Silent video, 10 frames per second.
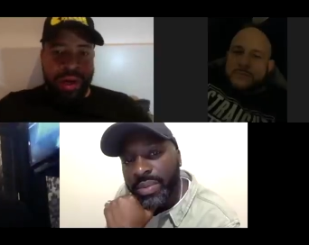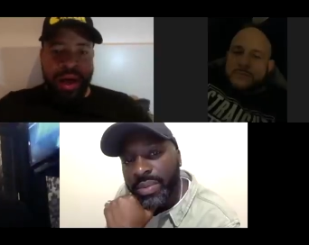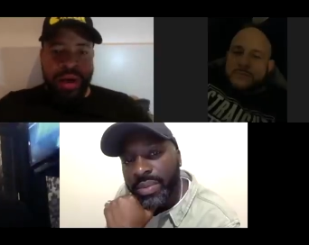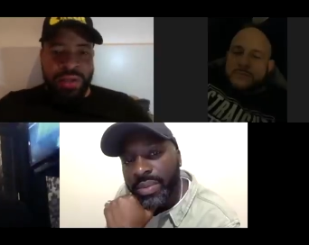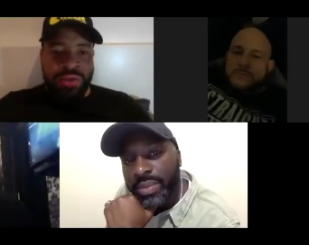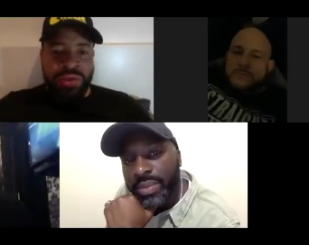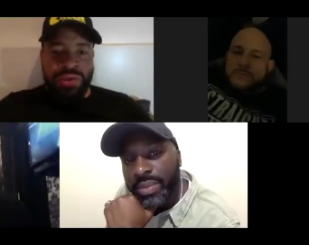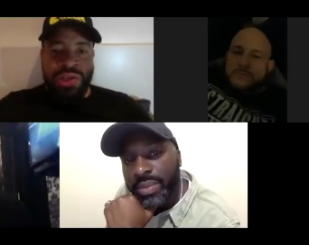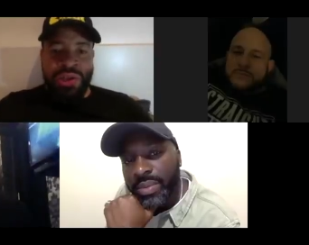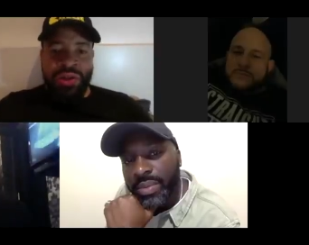Speaker 1: and then she
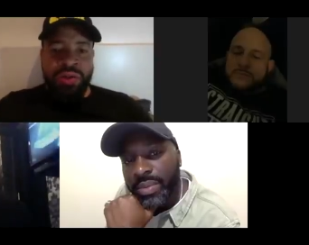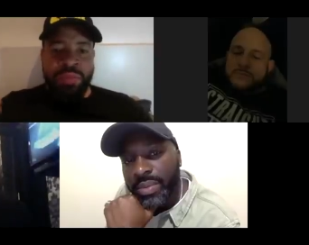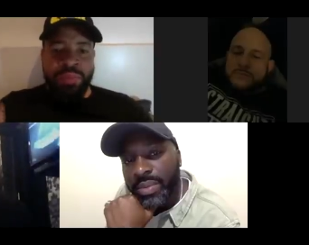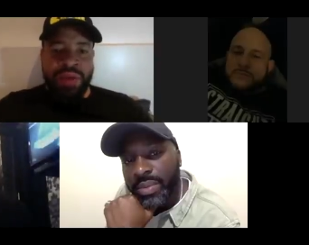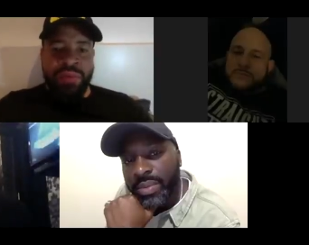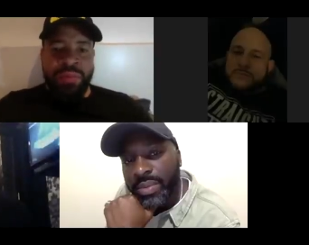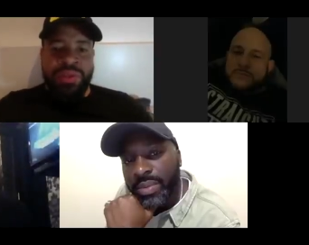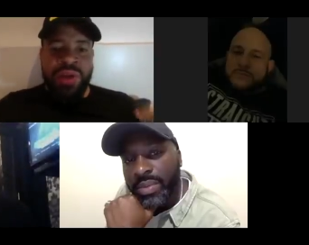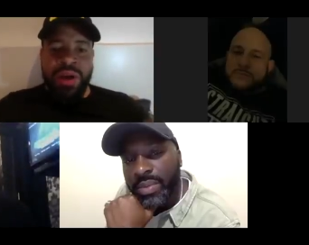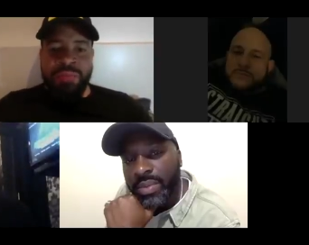can only pick from a
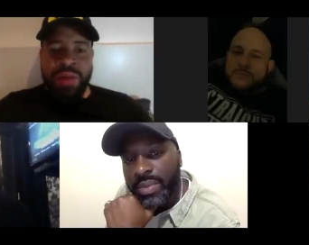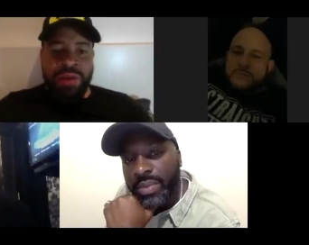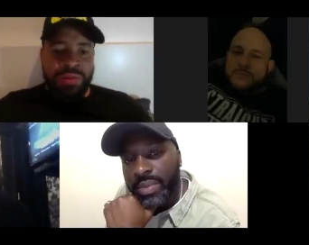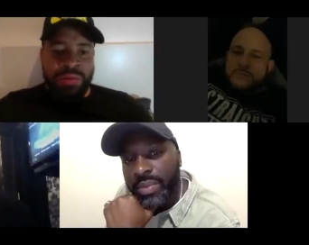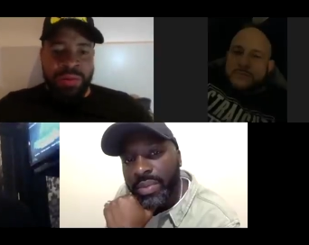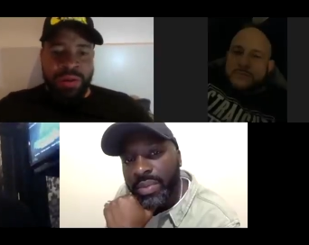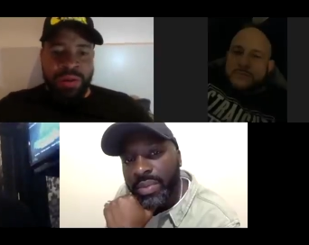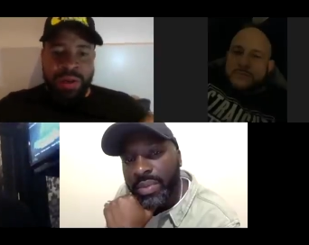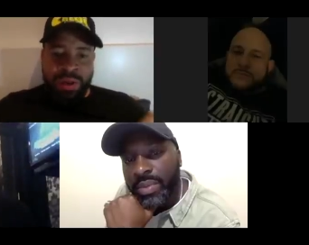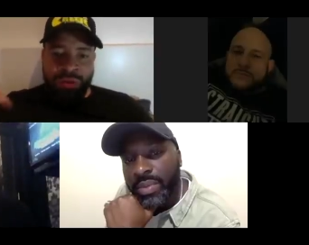certain menu,
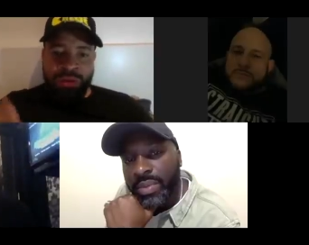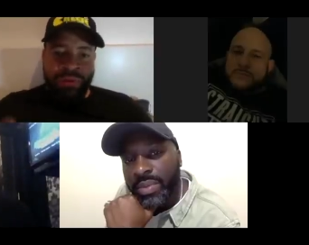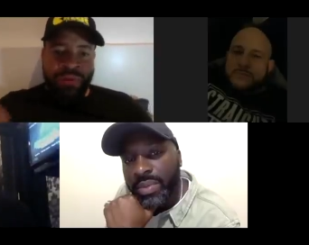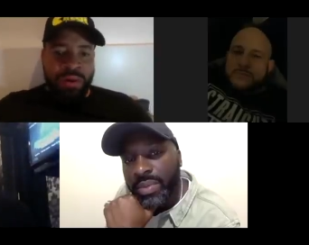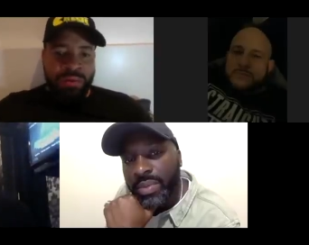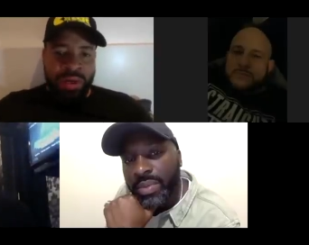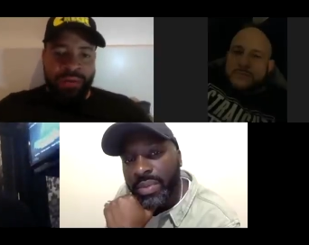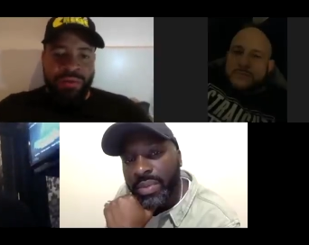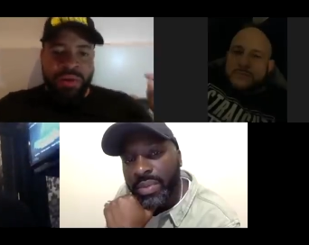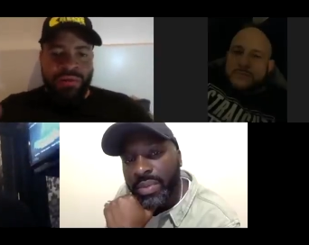you failed. Even though
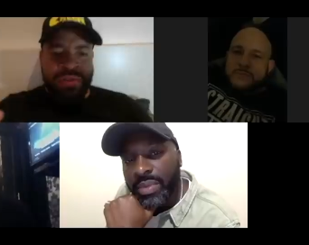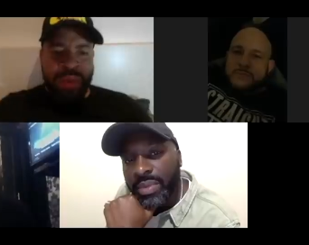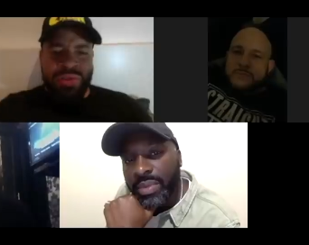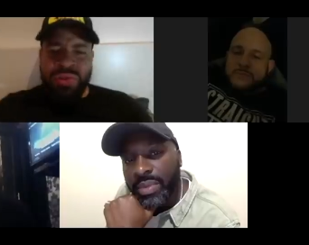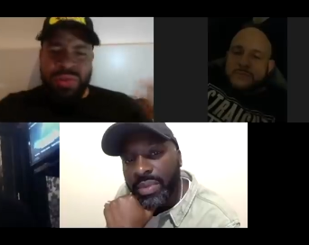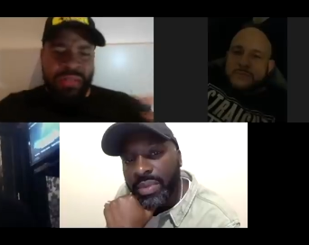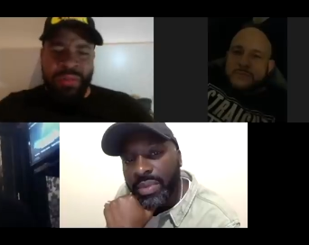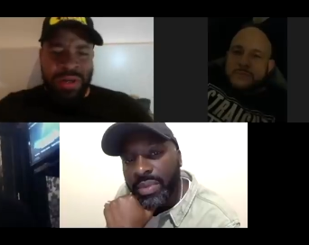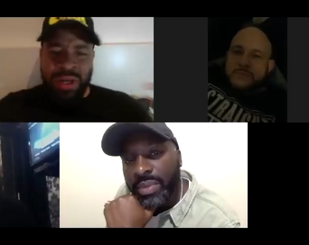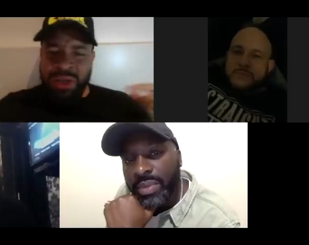you spent too much money
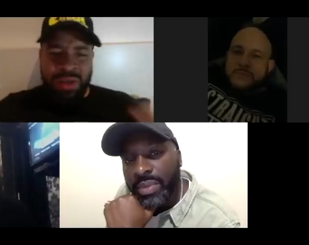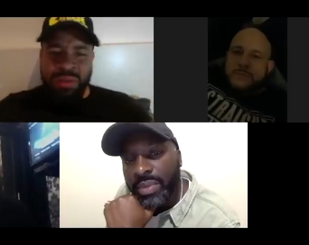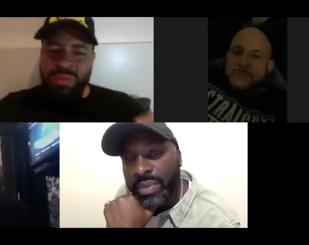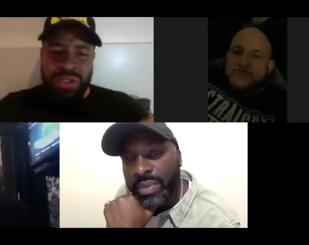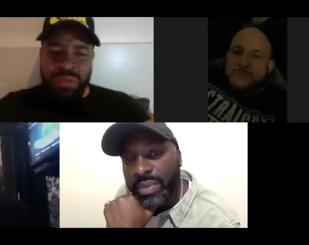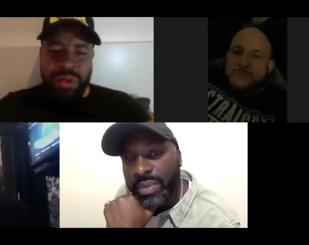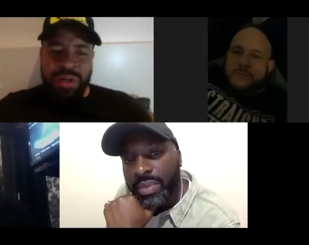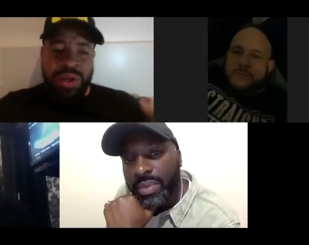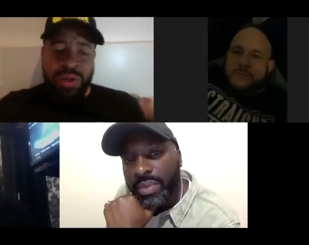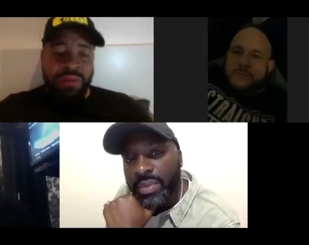that you didn't want to spend,
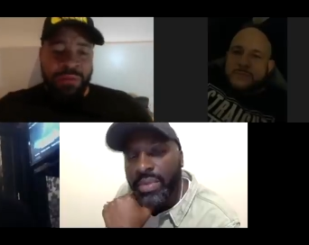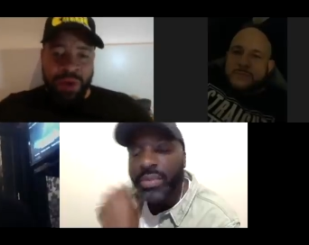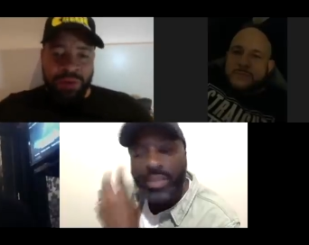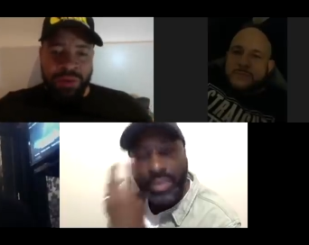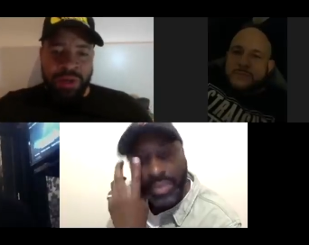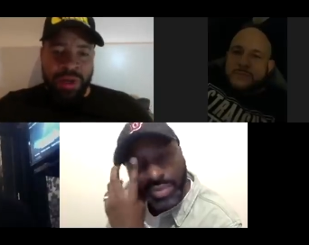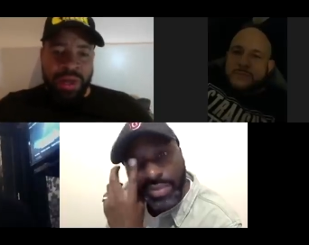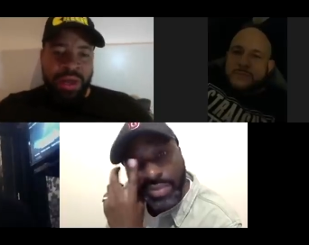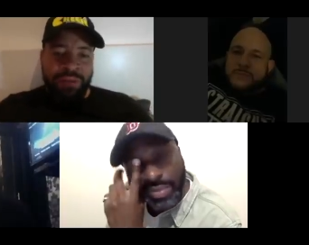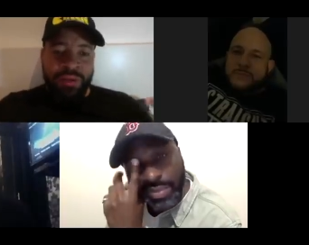you failed.
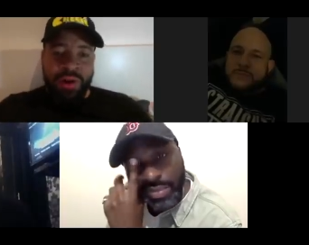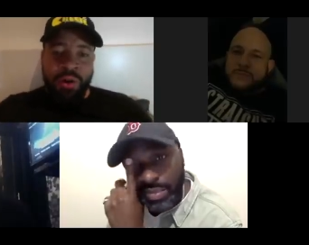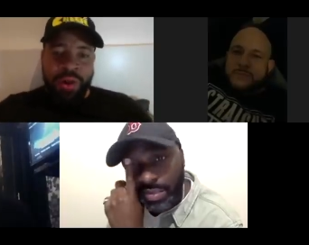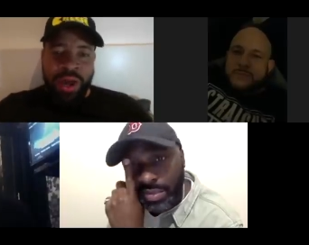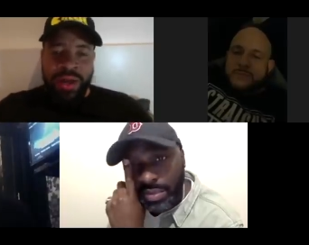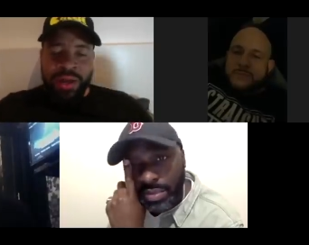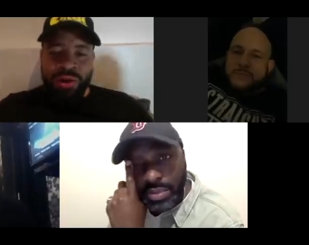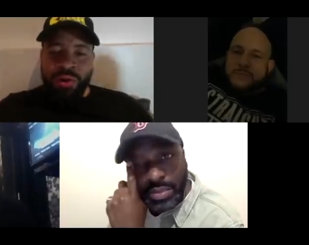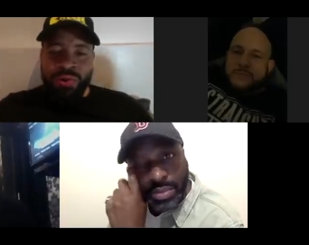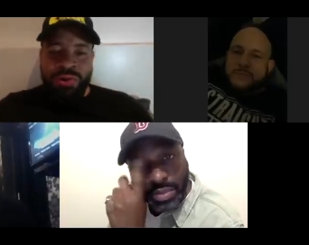If you go there and they know
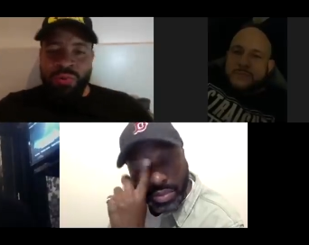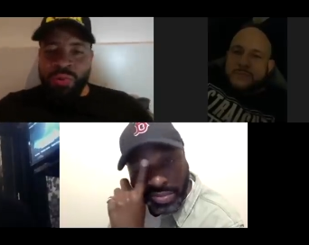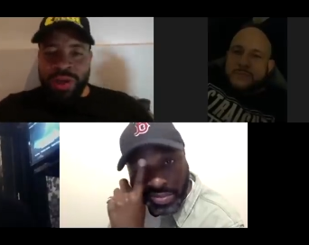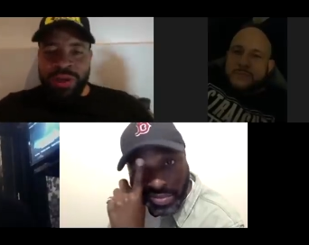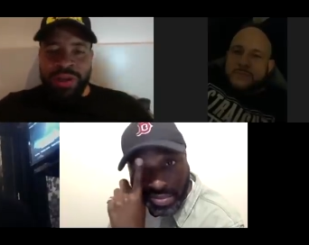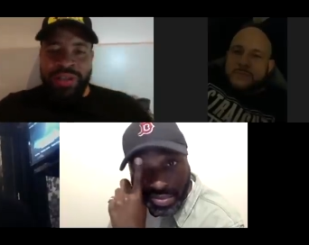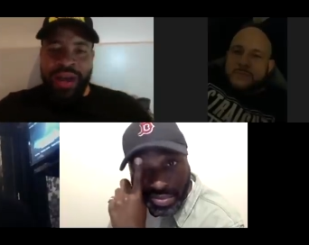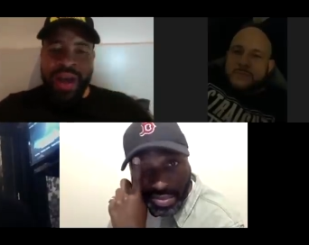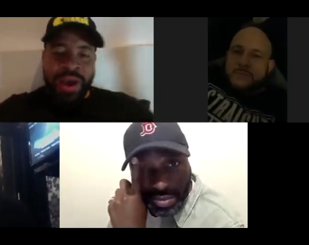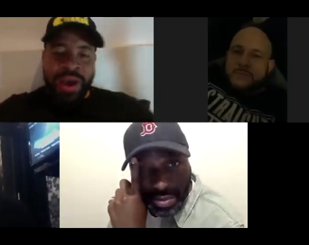you, walk in there and they say, hey,
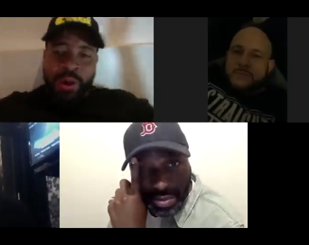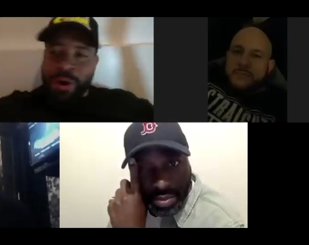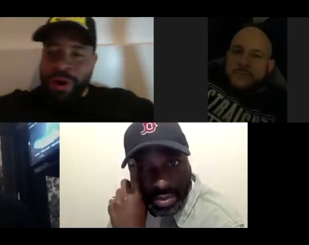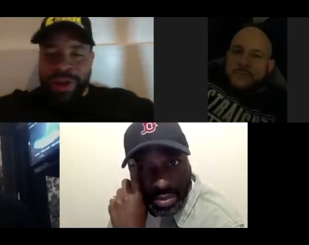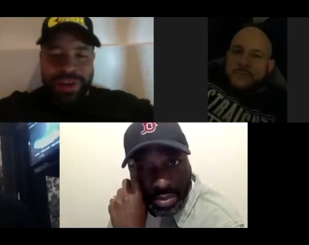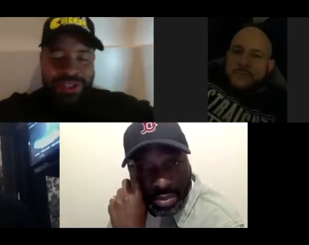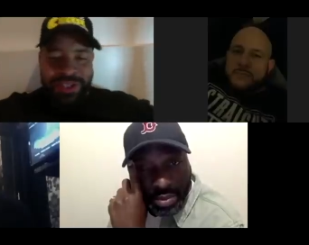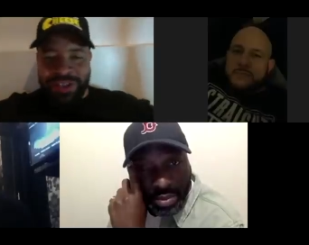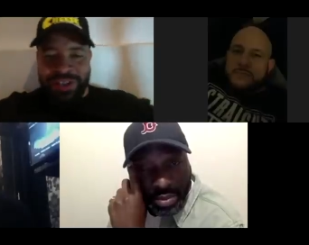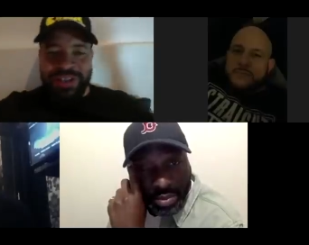oh, I
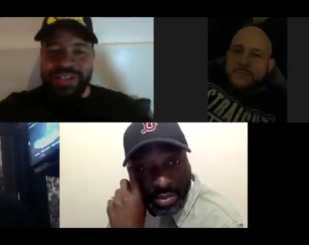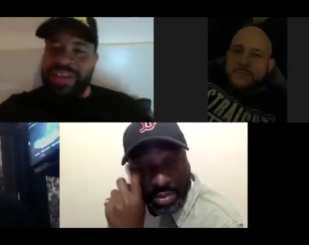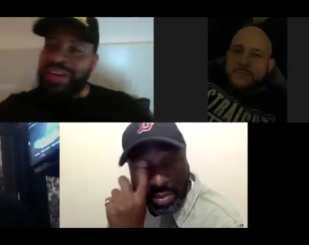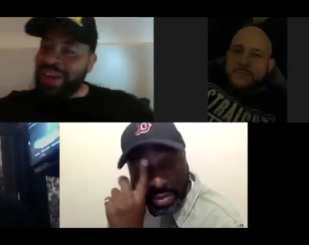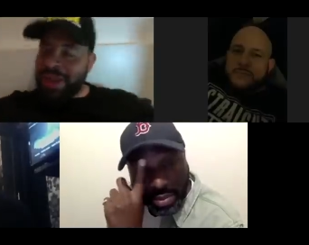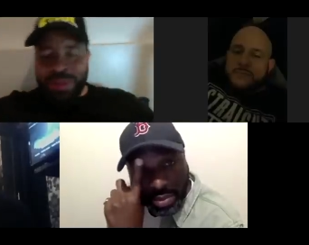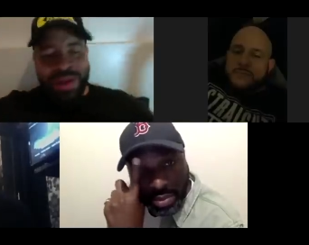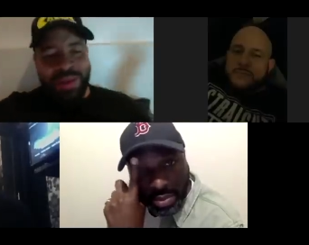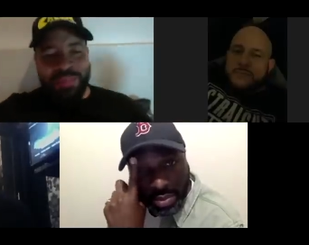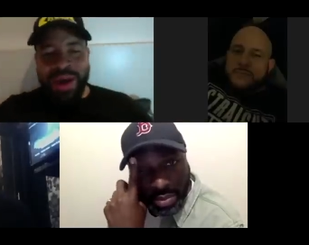Dizzle. And you say, yeah, man, I'm
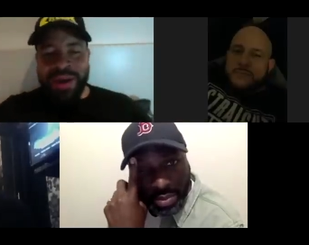back.